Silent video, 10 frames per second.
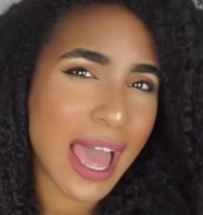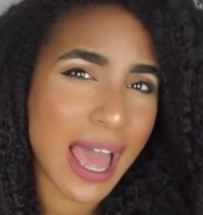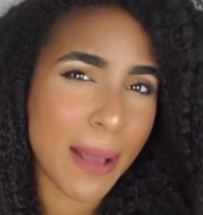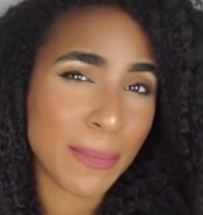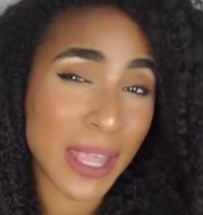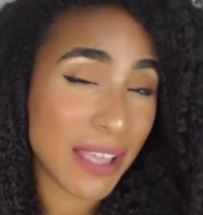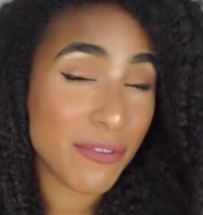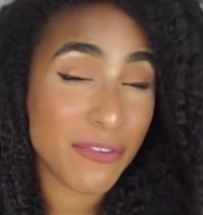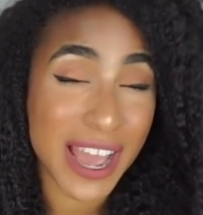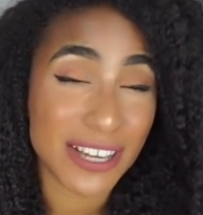
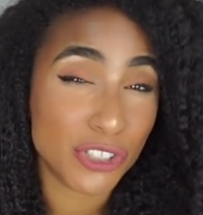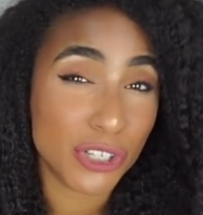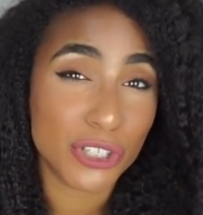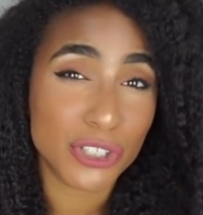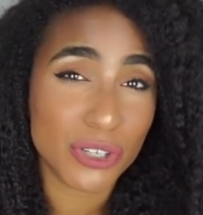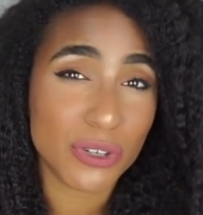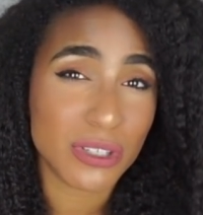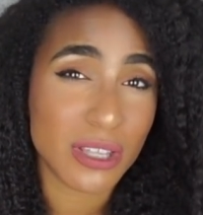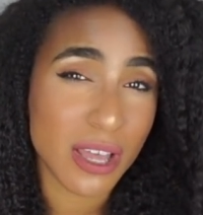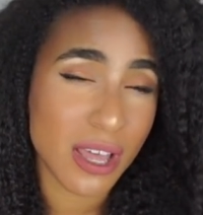In fact, you could
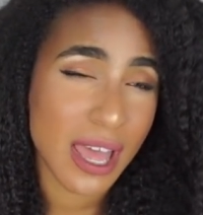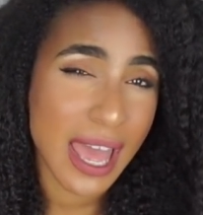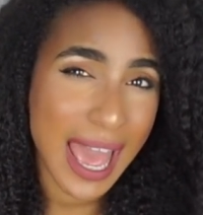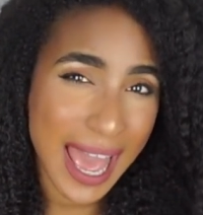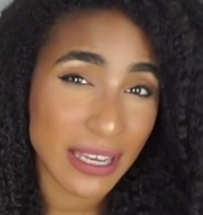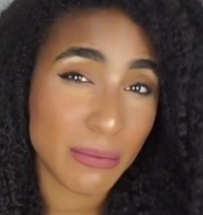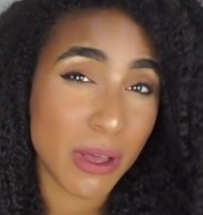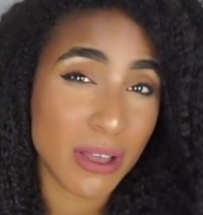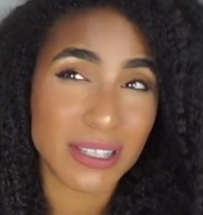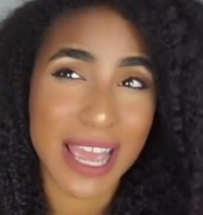use the henna
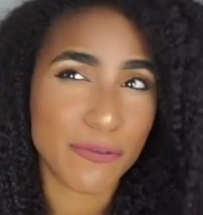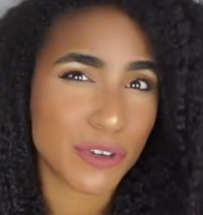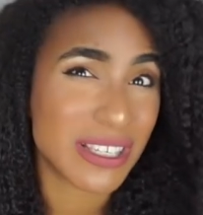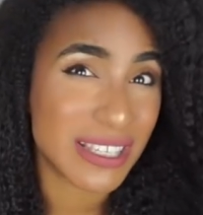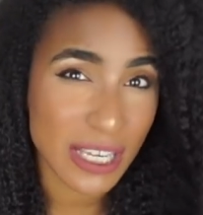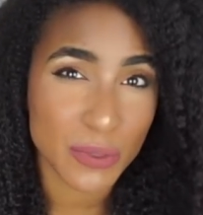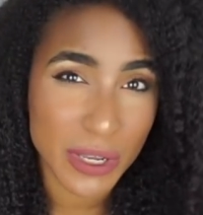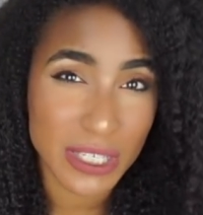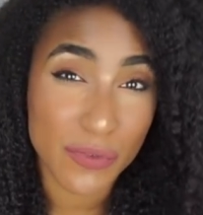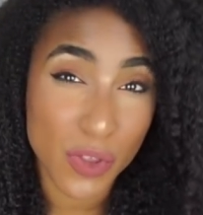mask every 6
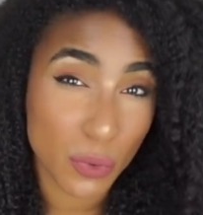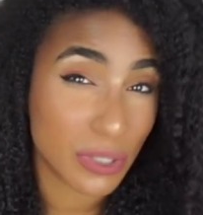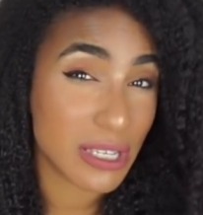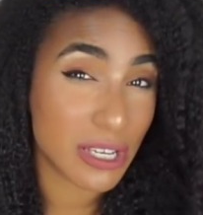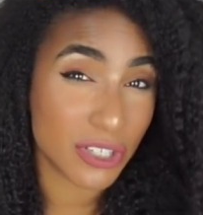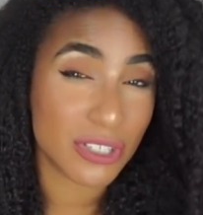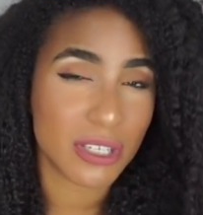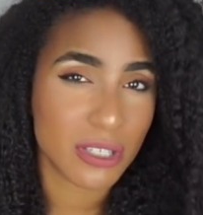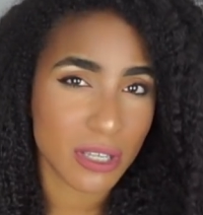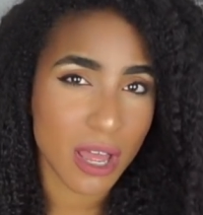weeks if you wanted, just
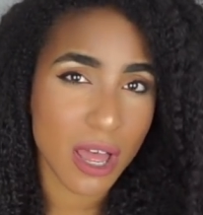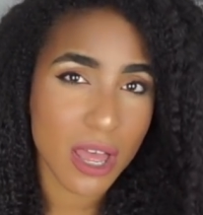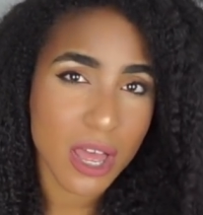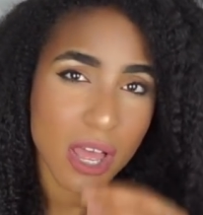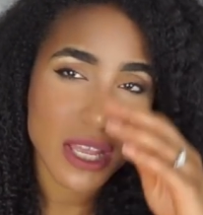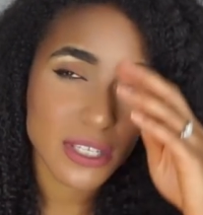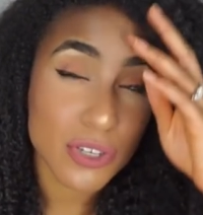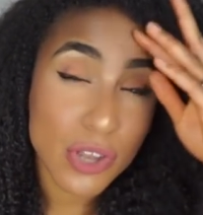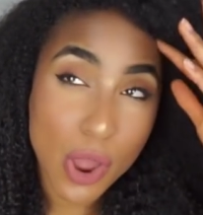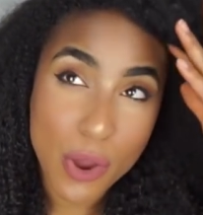to start. There's
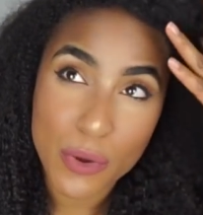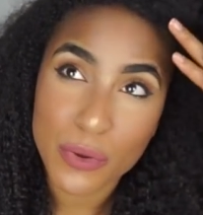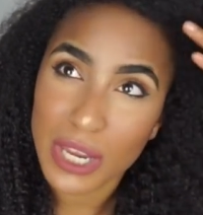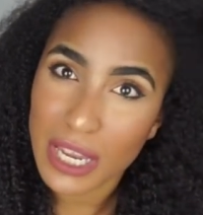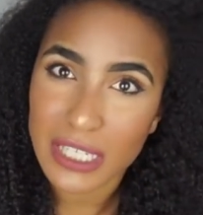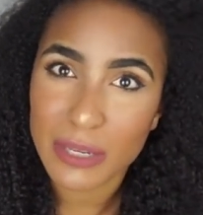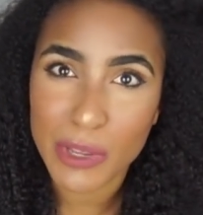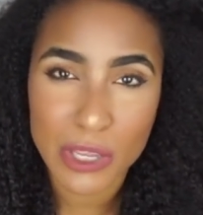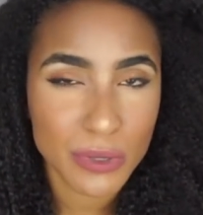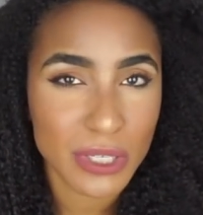no need to
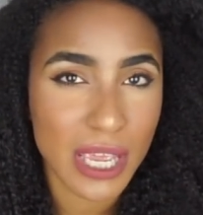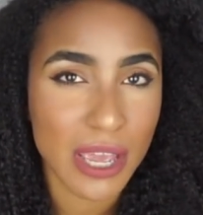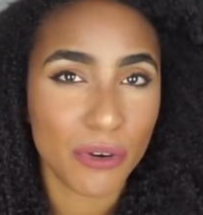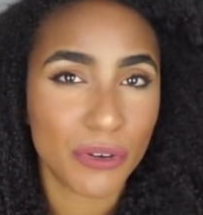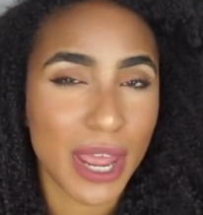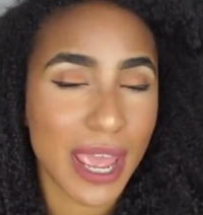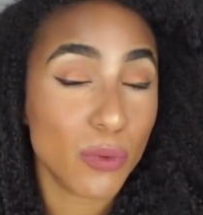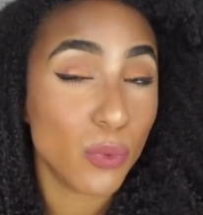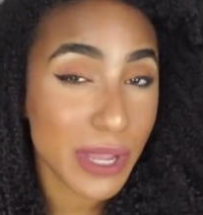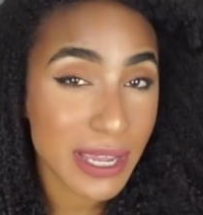be using it on
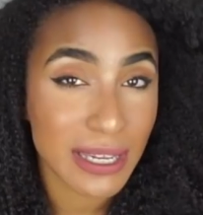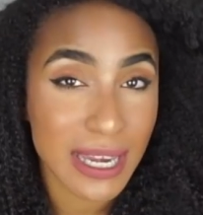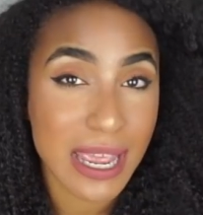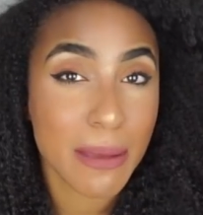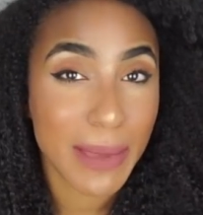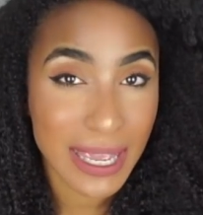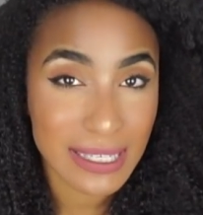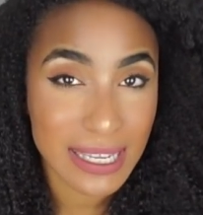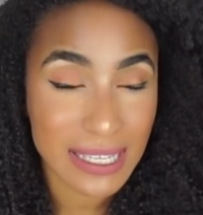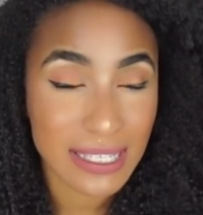a weekly
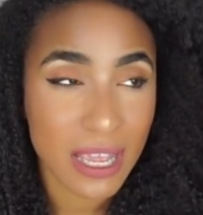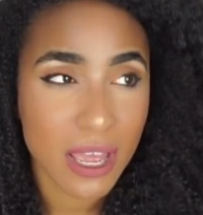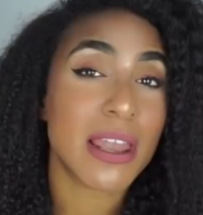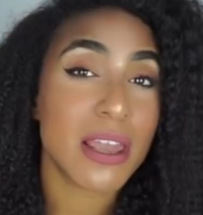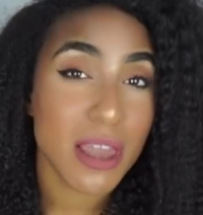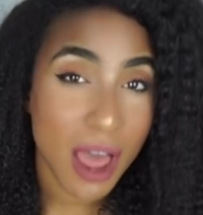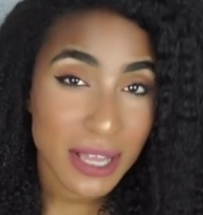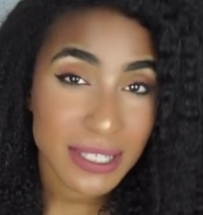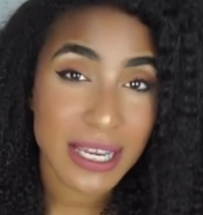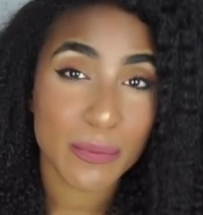basis. My
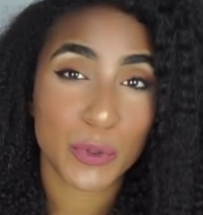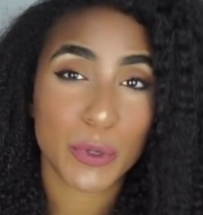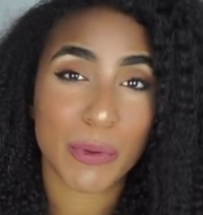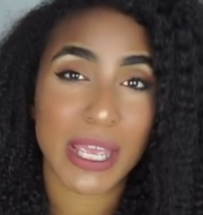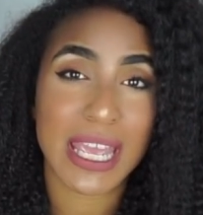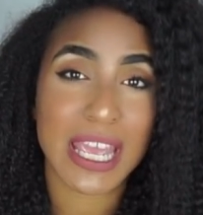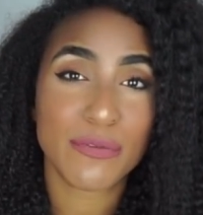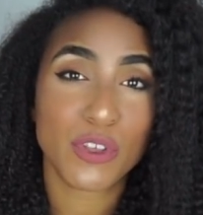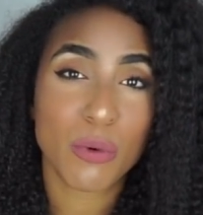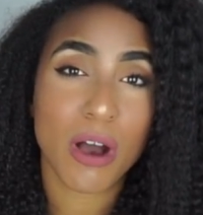last tip would be,
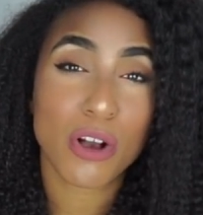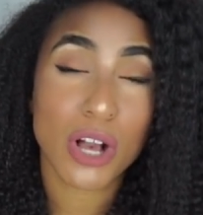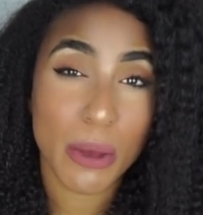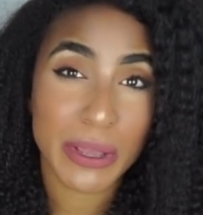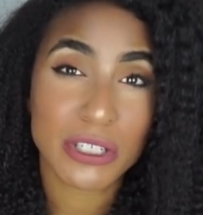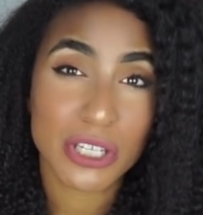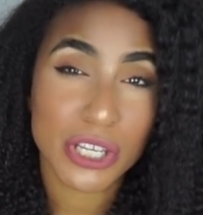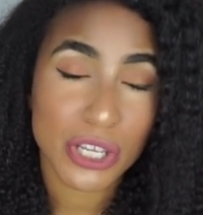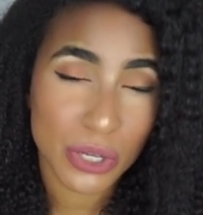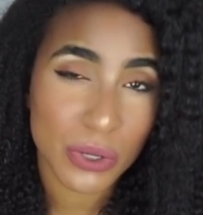if you are going to
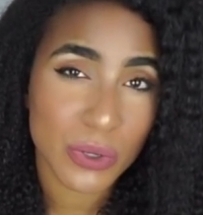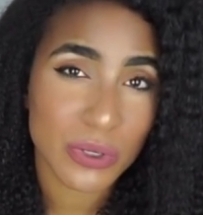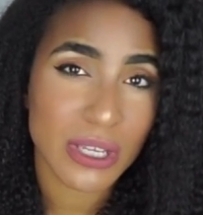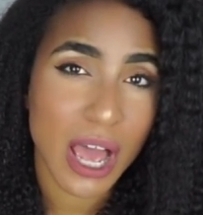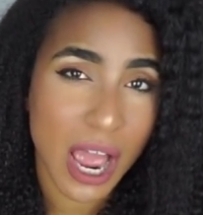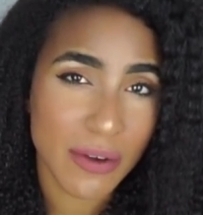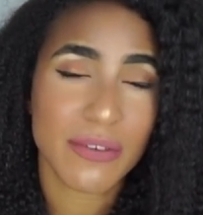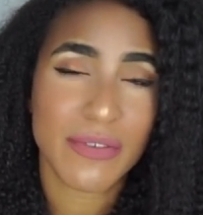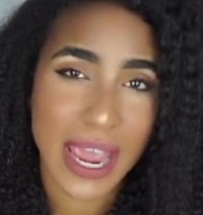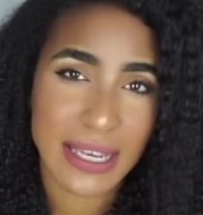use
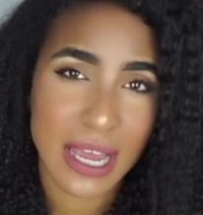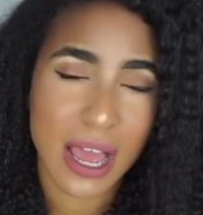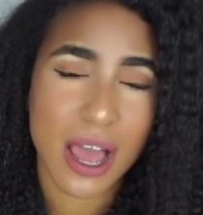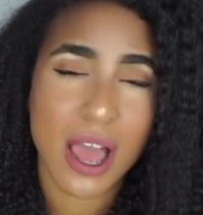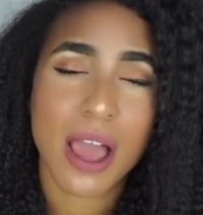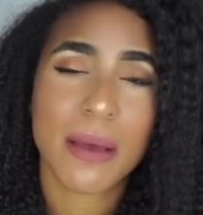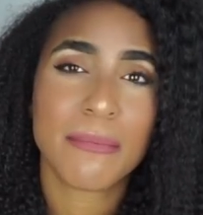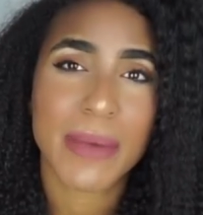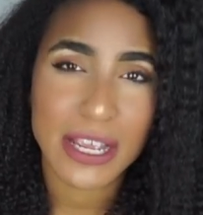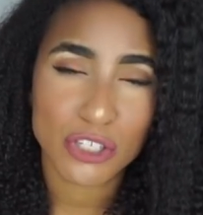Ayurveda,
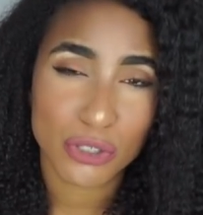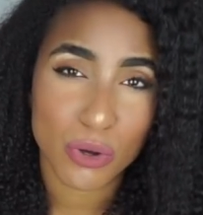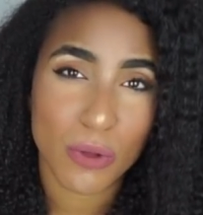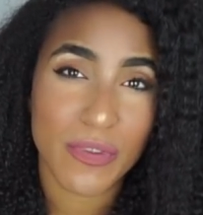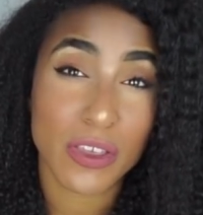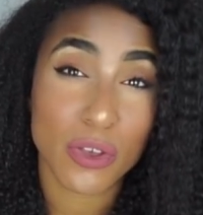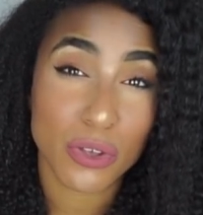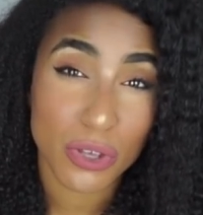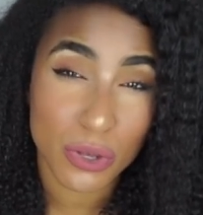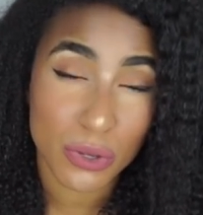make sure that you
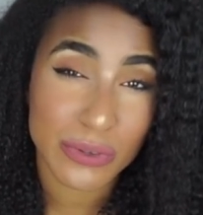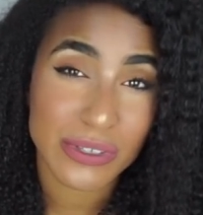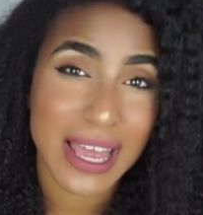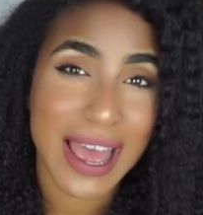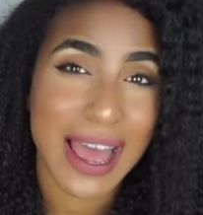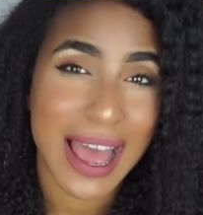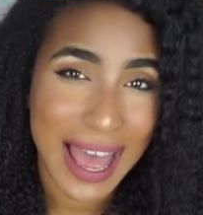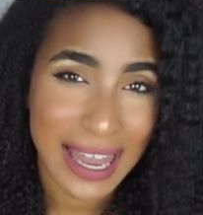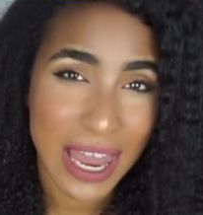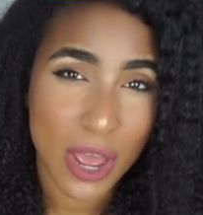use
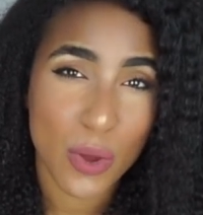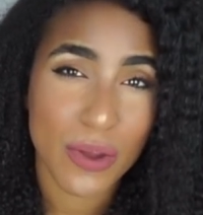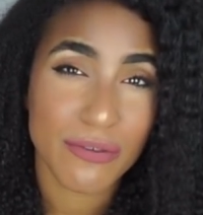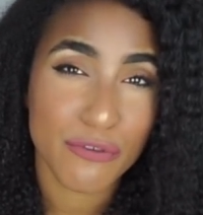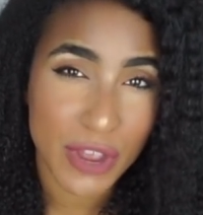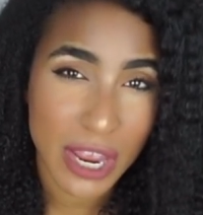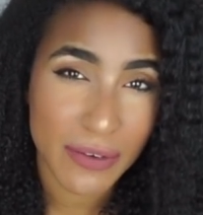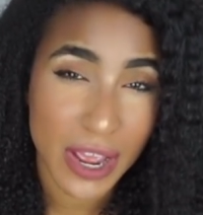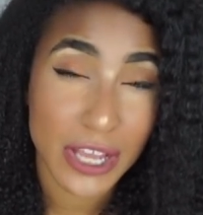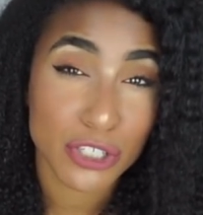aloe
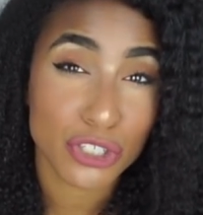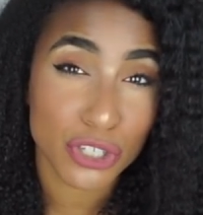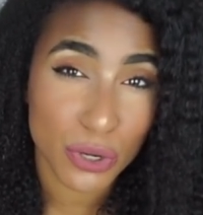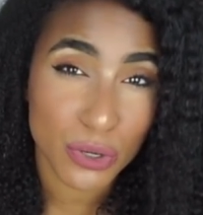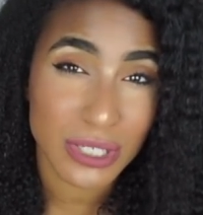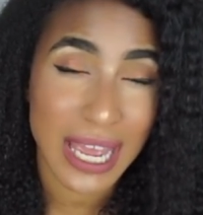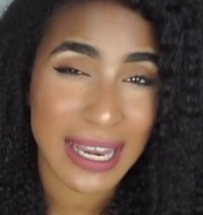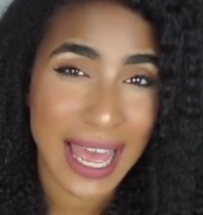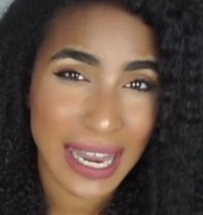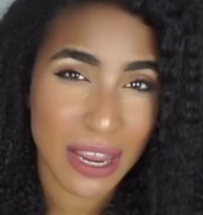vera juice
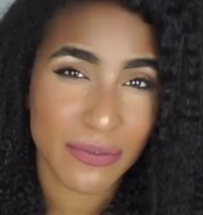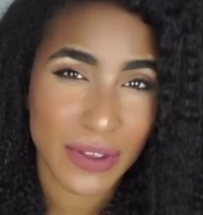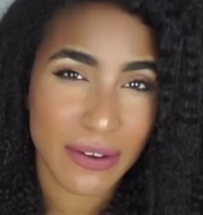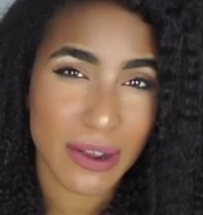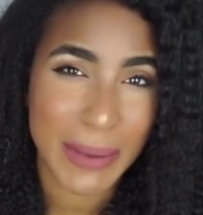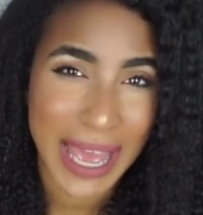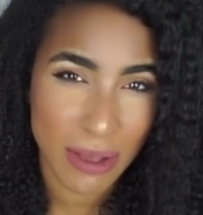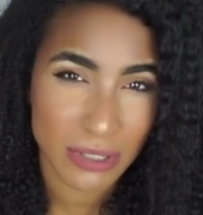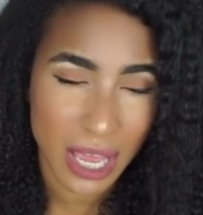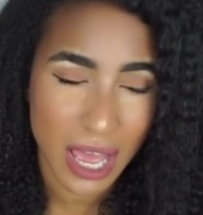and aloe vera
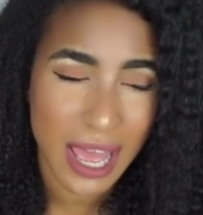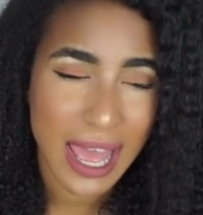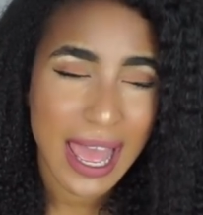powder.